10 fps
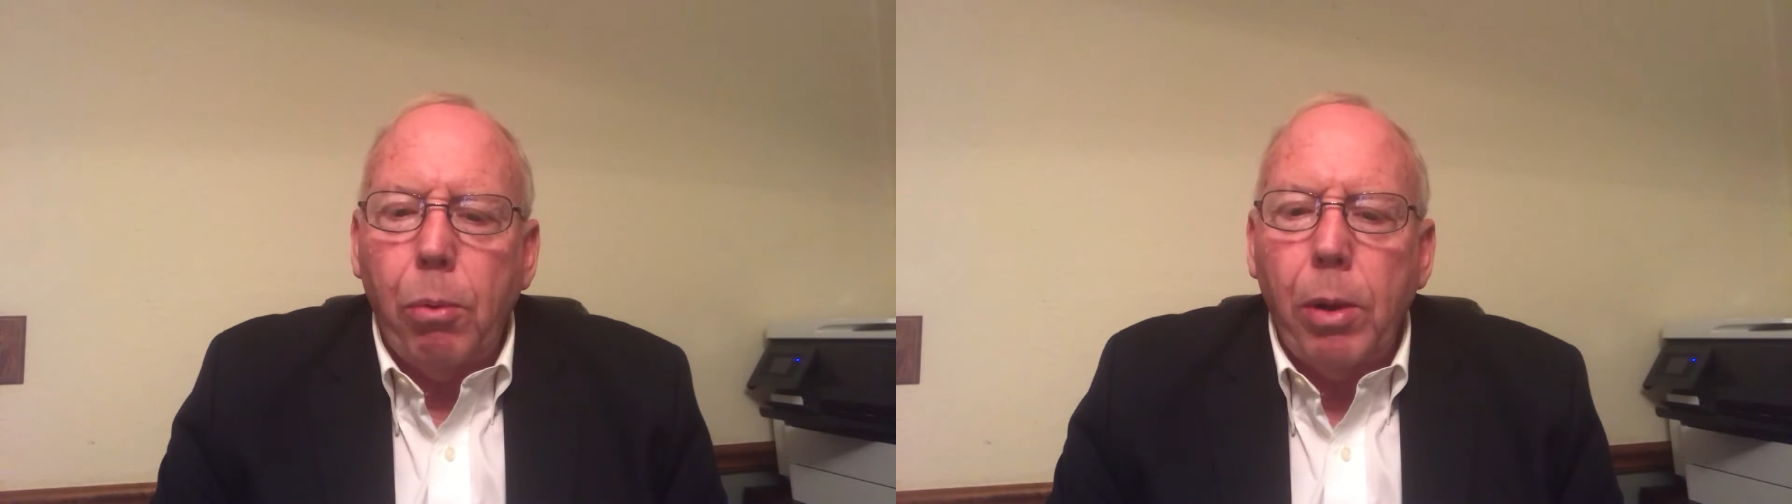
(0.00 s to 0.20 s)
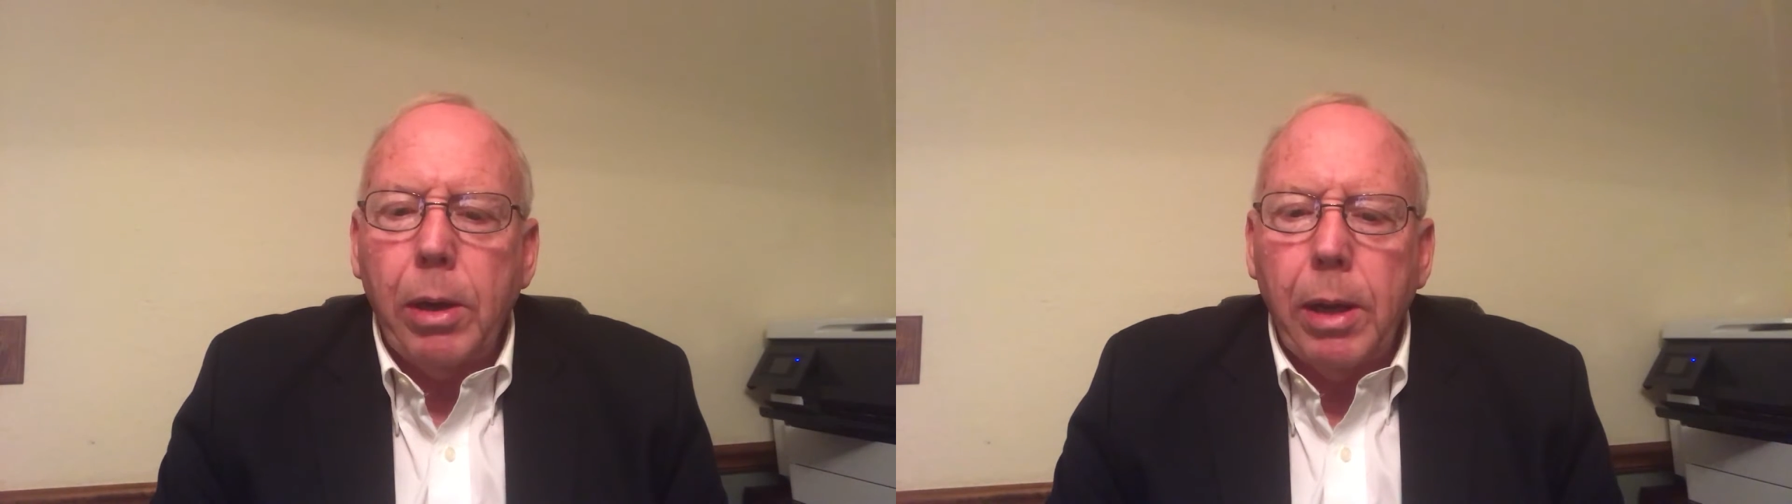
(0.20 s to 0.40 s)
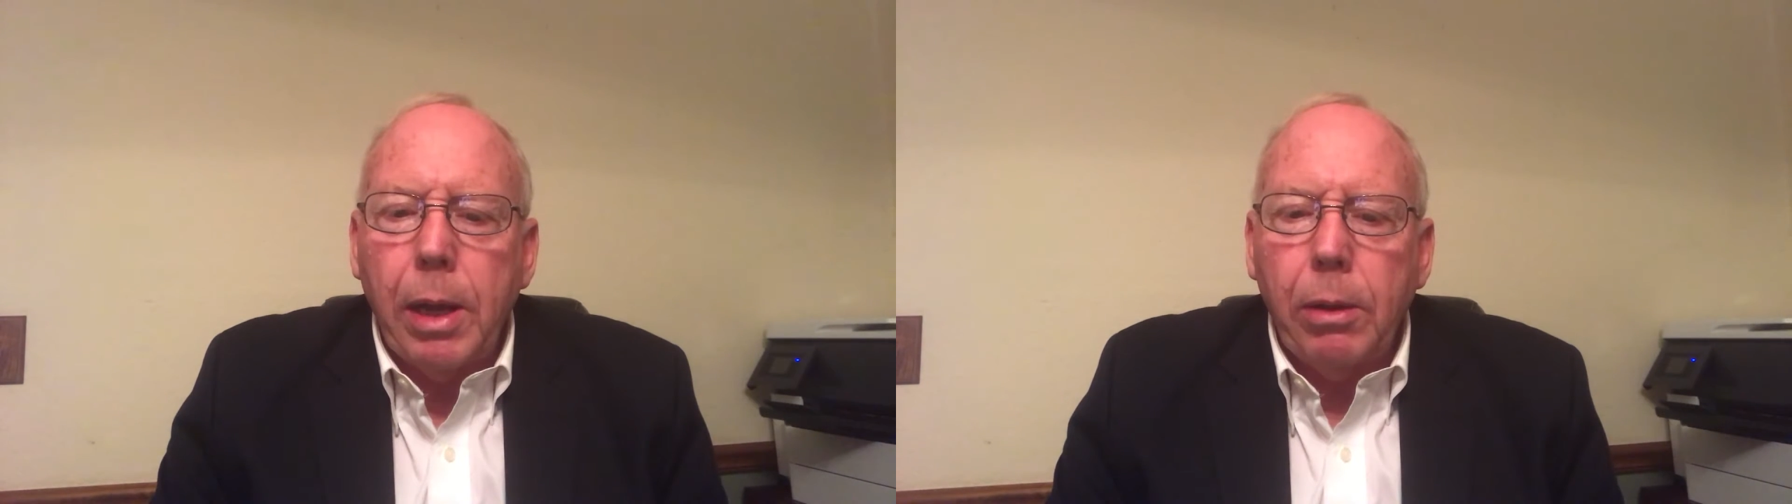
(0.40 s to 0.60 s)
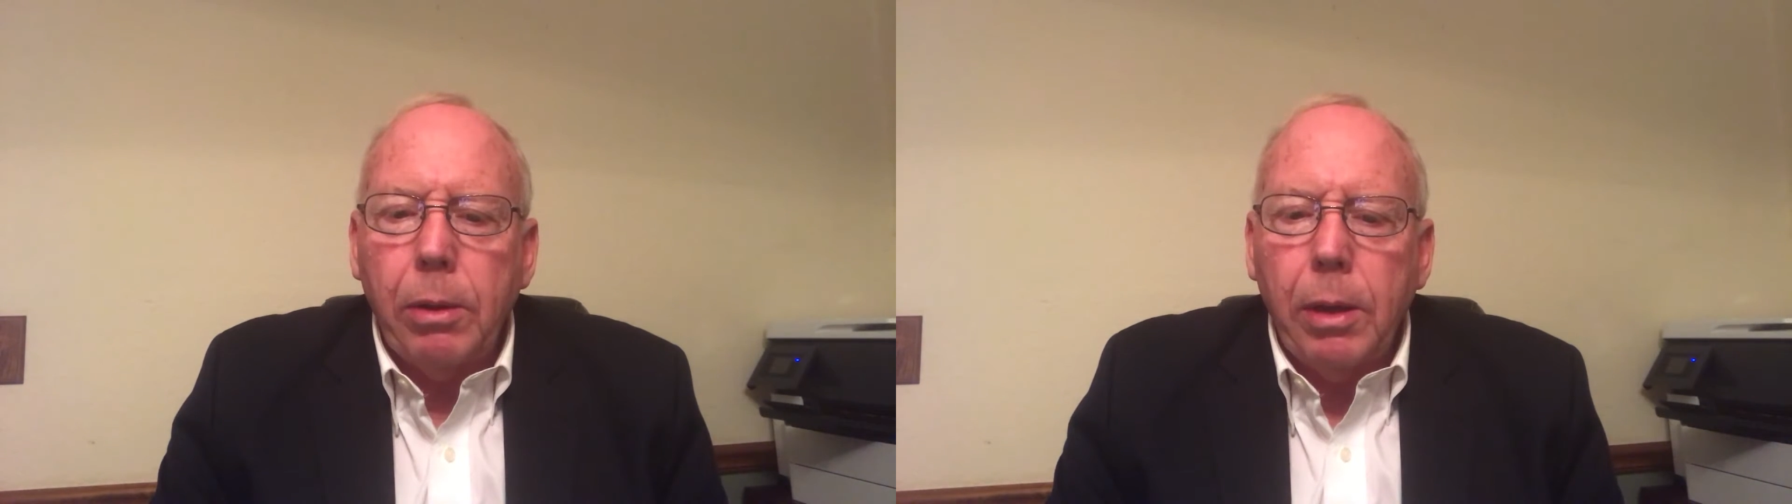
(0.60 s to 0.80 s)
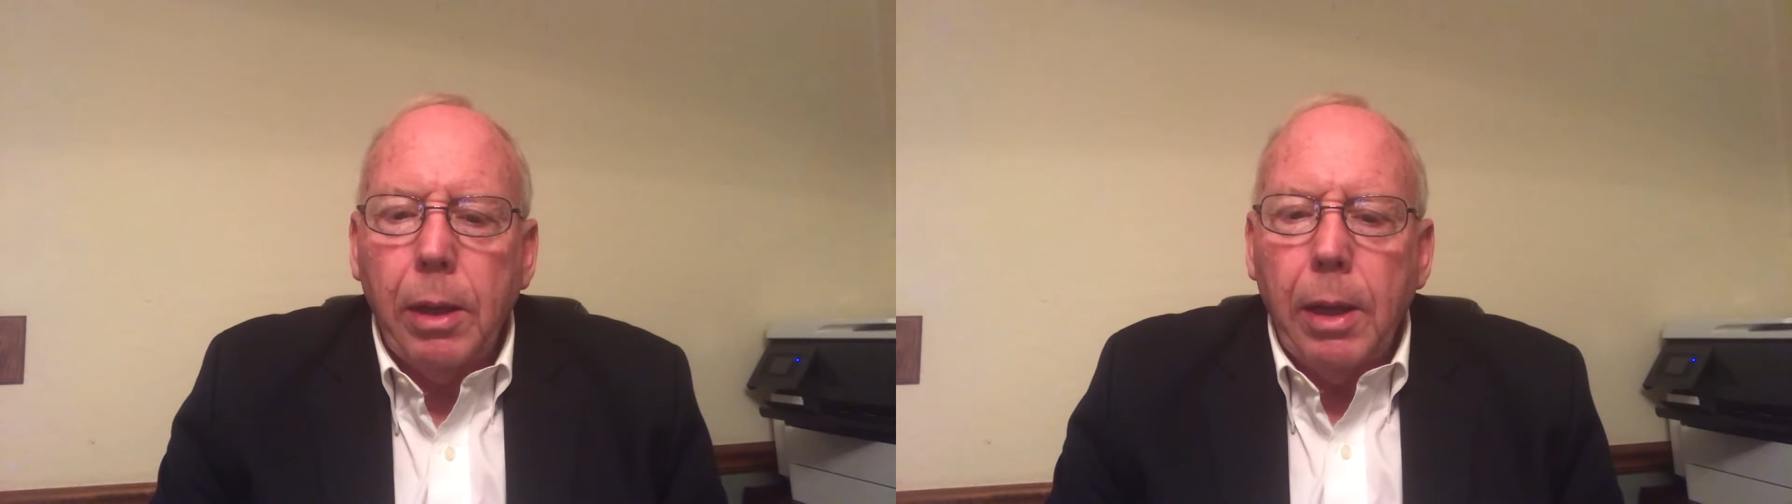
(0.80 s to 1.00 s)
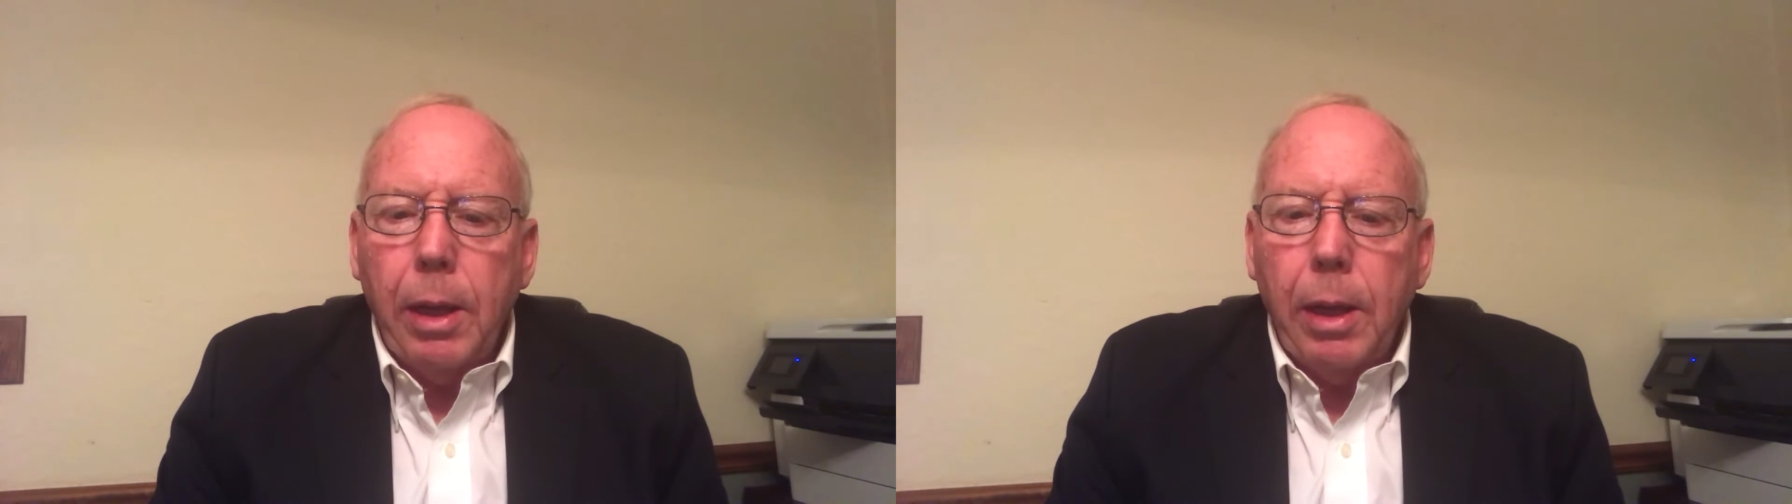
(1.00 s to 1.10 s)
break down